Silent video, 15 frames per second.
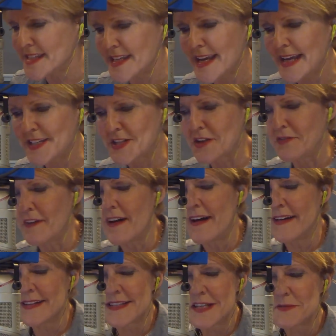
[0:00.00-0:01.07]

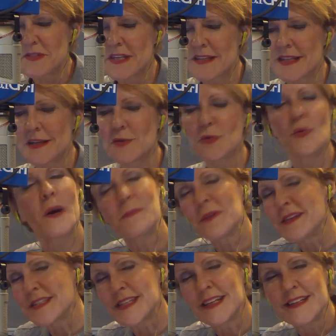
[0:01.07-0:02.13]
CHFI, and Tim says he grew up
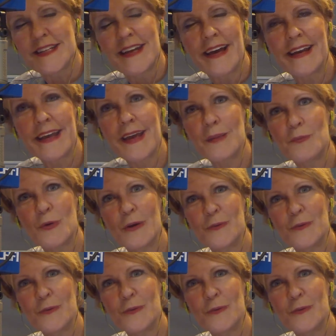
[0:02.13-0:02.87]
listening to 98.1